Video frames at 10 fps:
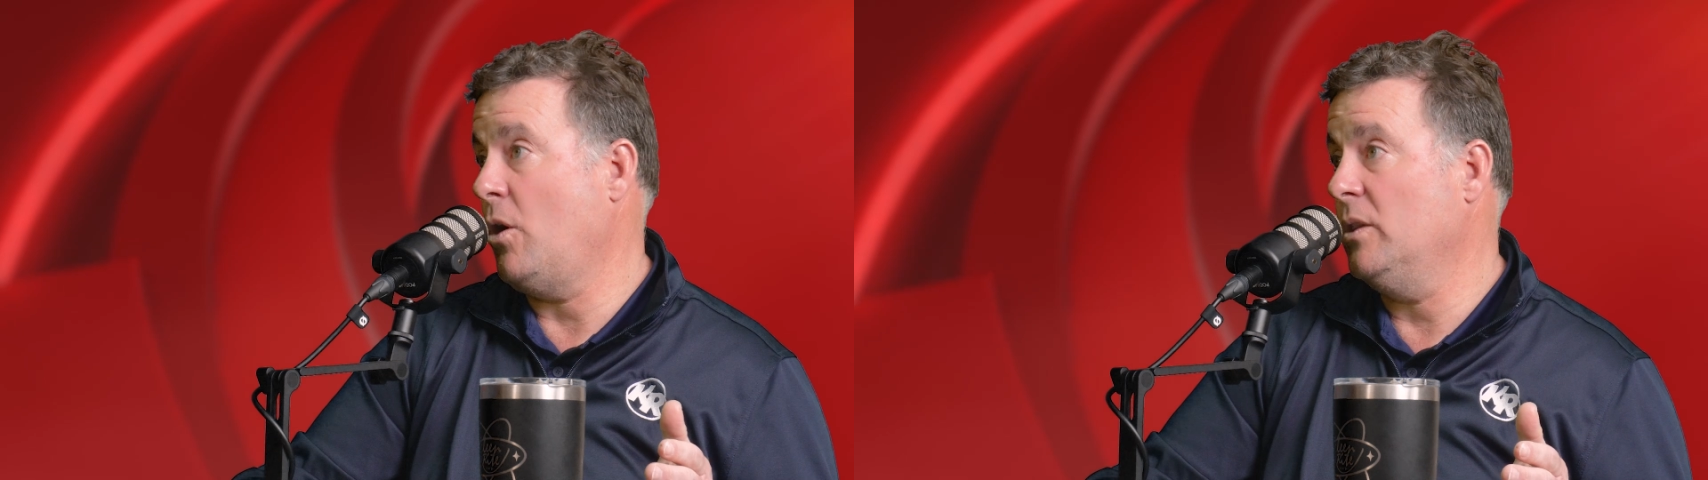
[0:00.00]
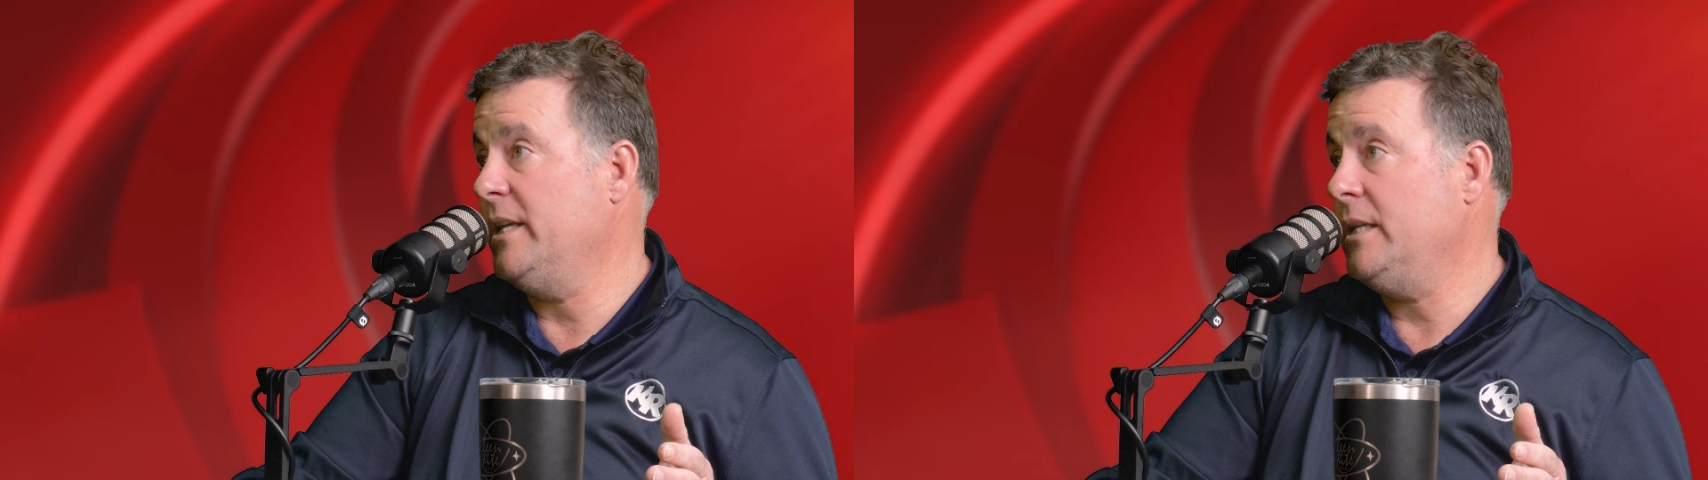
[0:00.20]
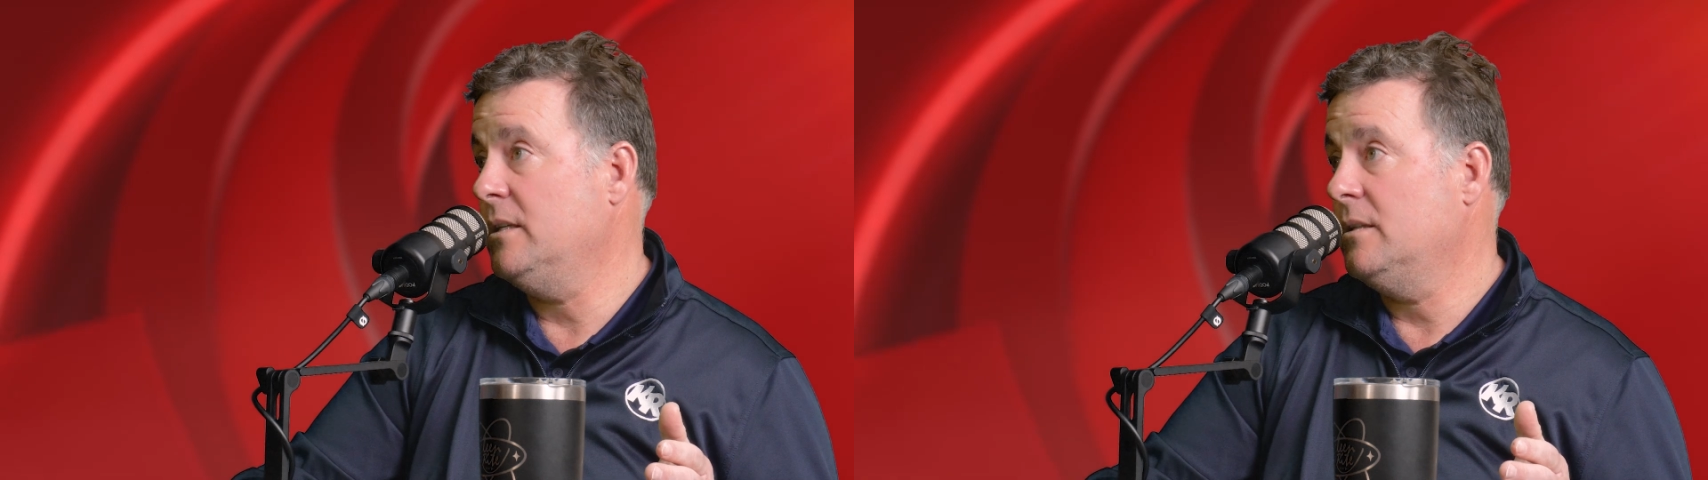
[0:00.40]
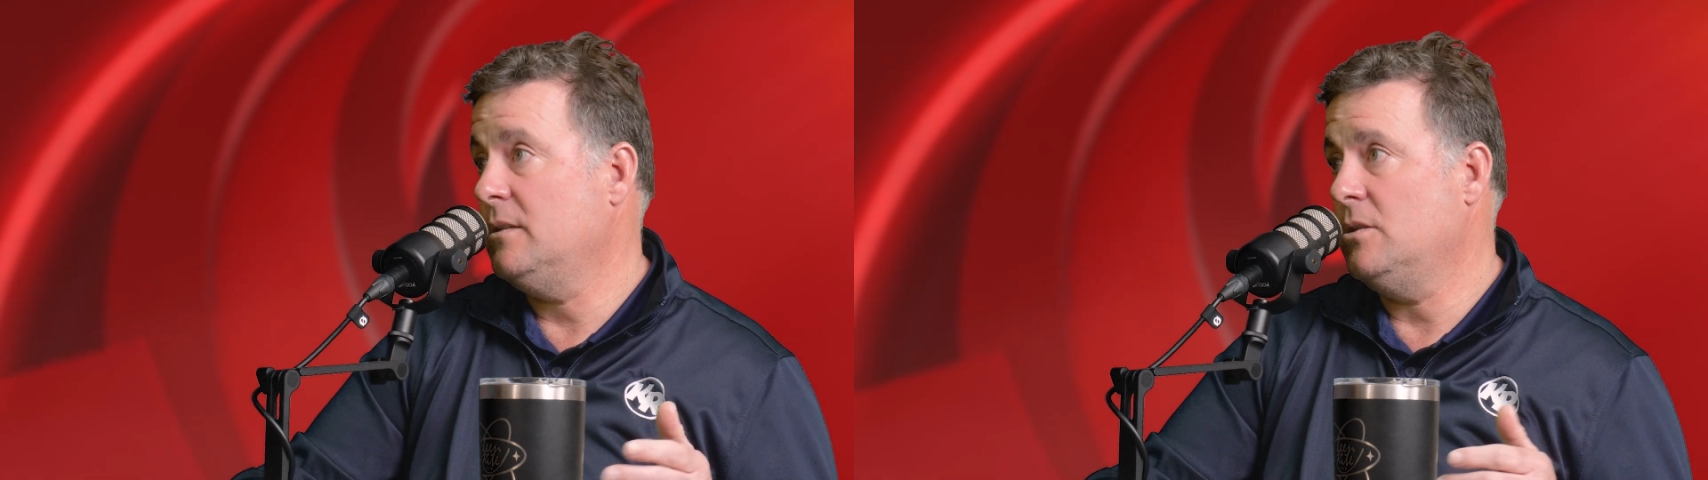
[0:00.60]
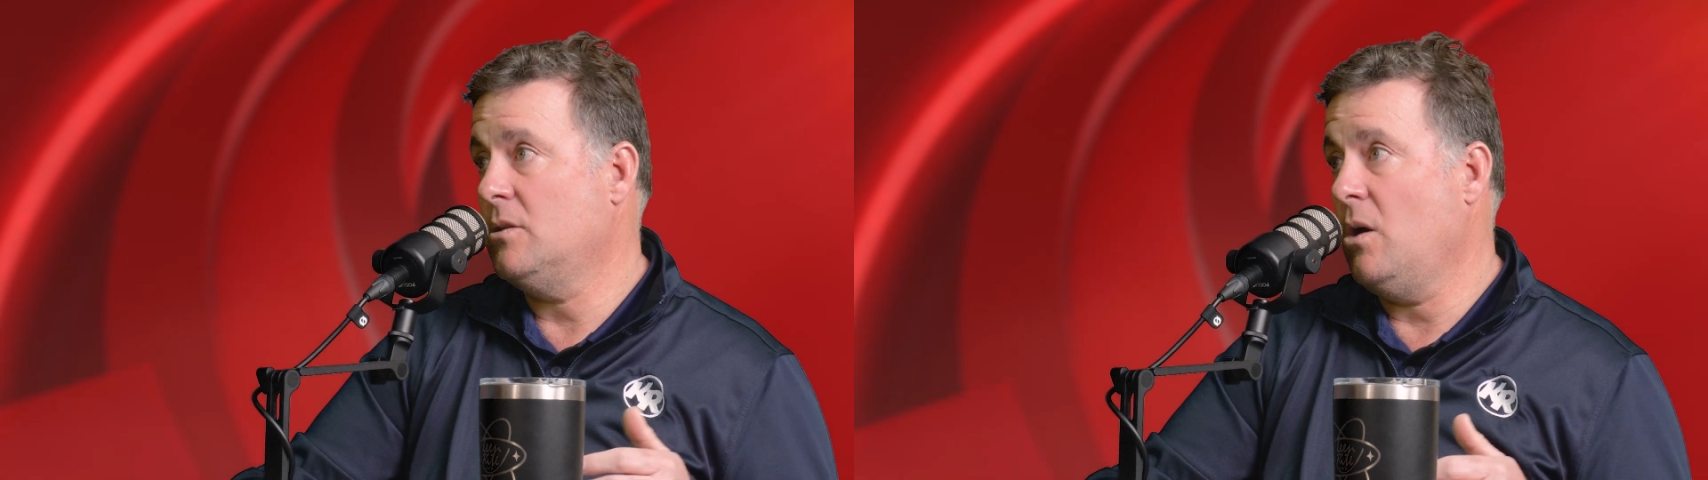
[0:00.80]
only.
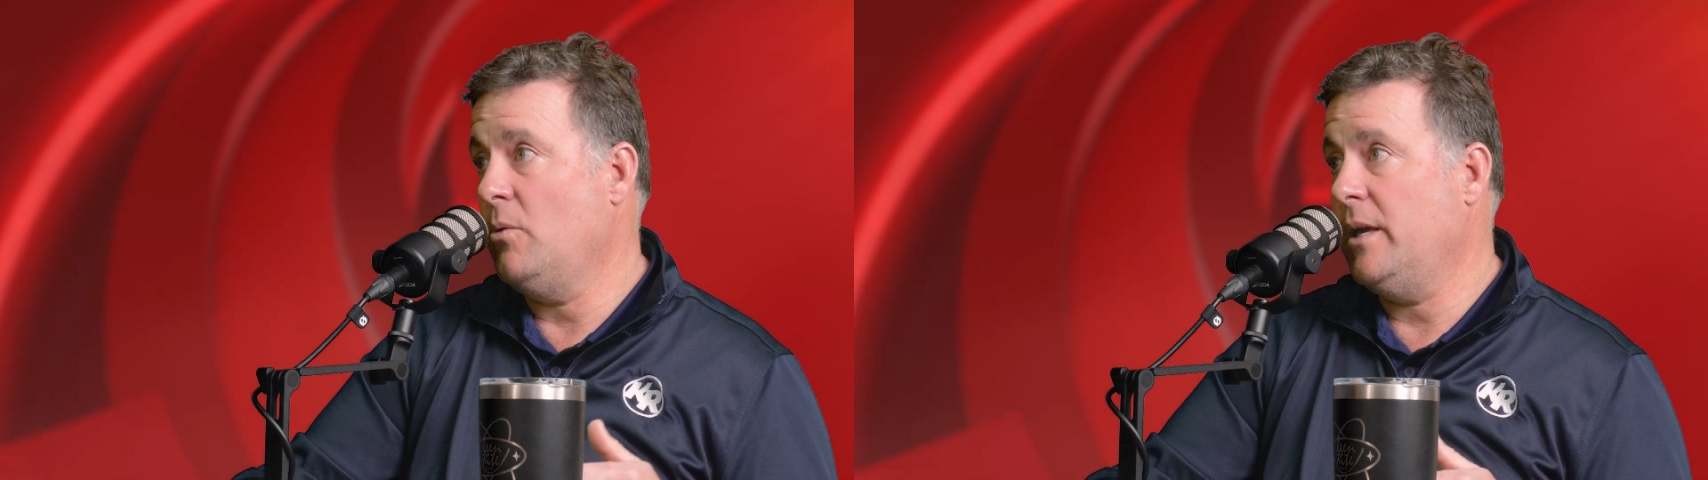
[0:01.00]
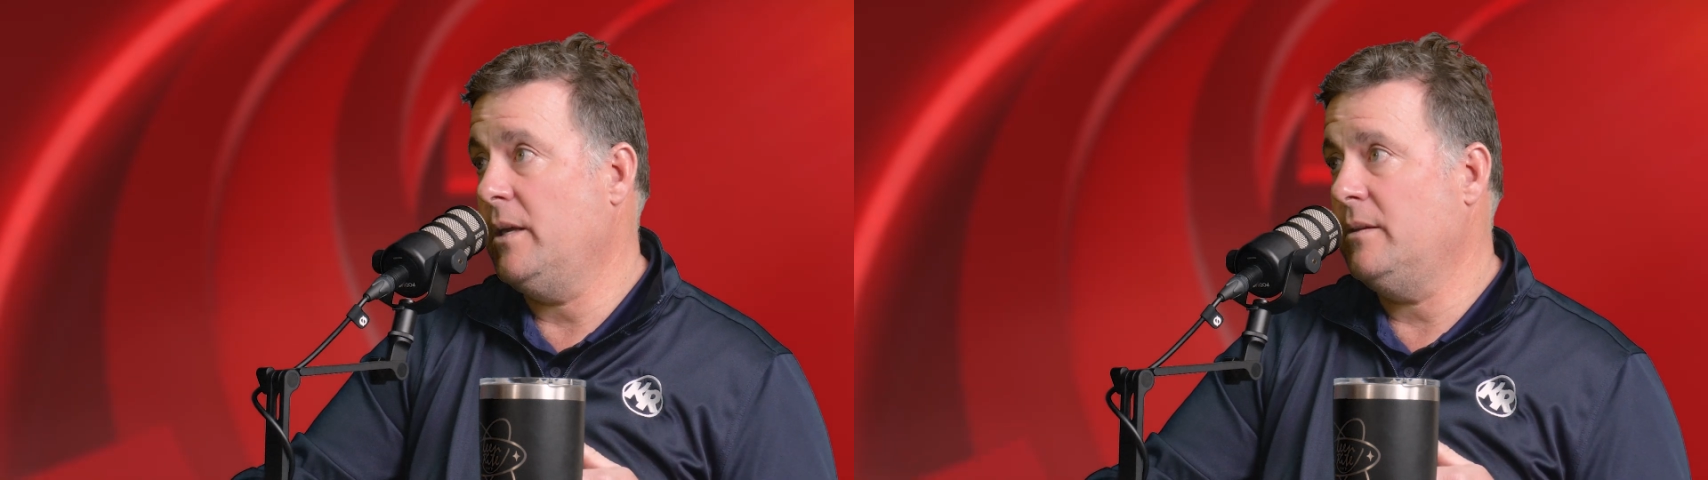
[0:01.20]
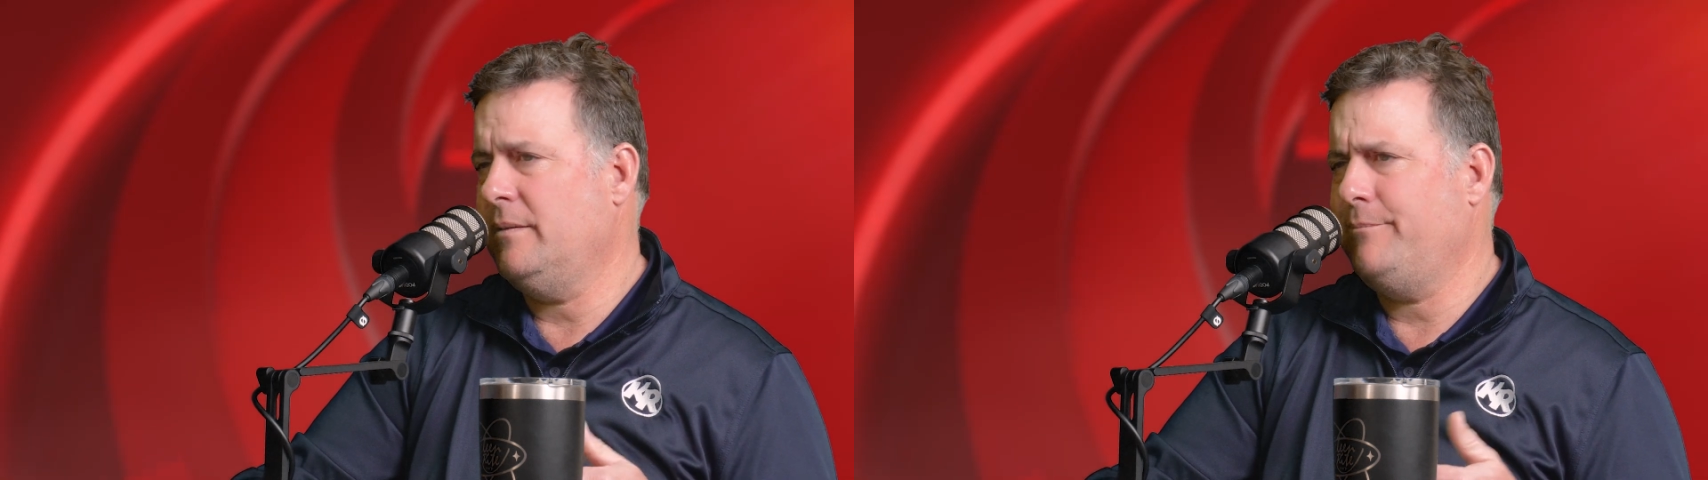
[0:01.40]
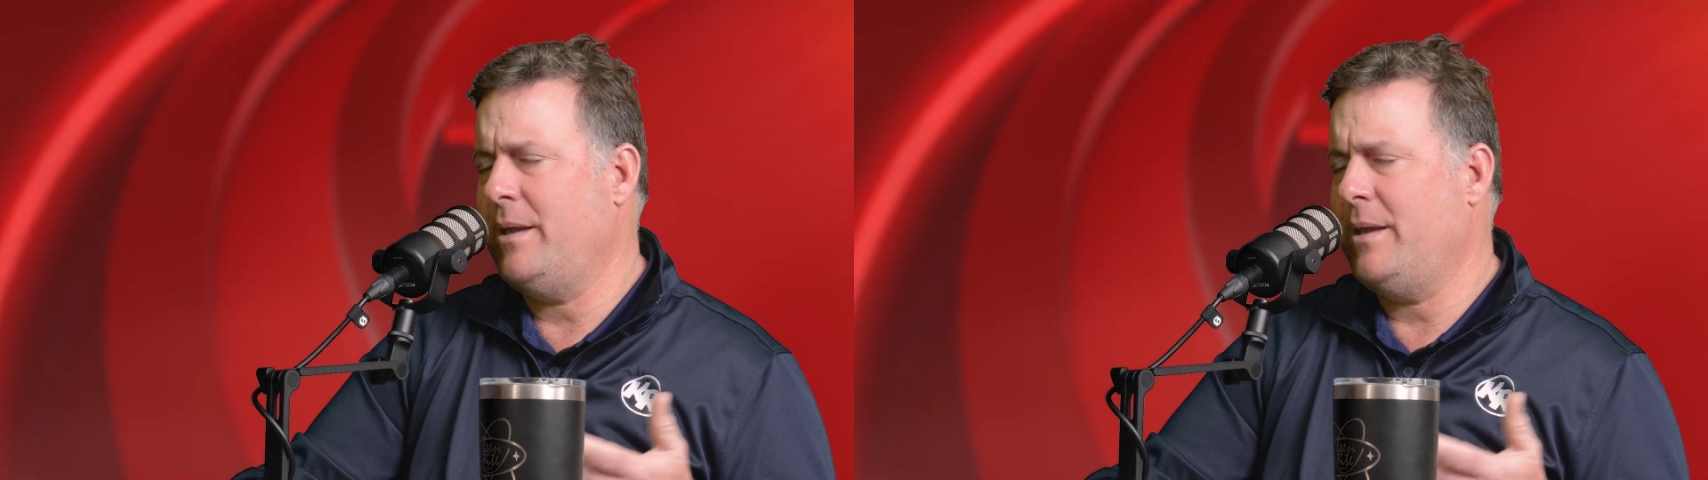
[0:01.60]
You go in,